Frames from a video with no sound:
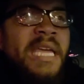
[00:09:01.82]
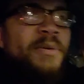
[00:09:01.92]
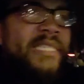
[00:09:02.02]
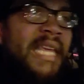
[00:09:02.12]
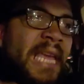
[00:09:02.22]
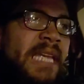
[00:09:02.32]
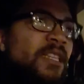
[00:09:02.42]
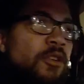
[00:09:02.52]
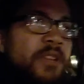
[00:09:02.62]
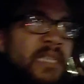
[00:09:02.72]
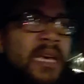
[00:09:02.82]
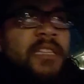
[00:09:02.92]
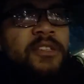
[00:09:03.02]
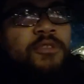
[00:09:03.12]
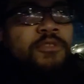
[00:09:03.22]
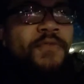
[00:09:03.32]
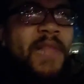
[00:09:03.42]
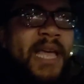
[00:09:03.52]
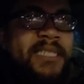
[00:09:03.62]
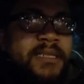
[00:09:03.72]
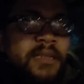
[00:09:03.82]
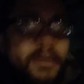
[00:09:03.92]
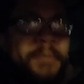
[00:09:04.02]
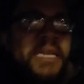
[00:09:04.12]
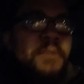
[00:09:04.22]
he was eating on another dude's flesh, but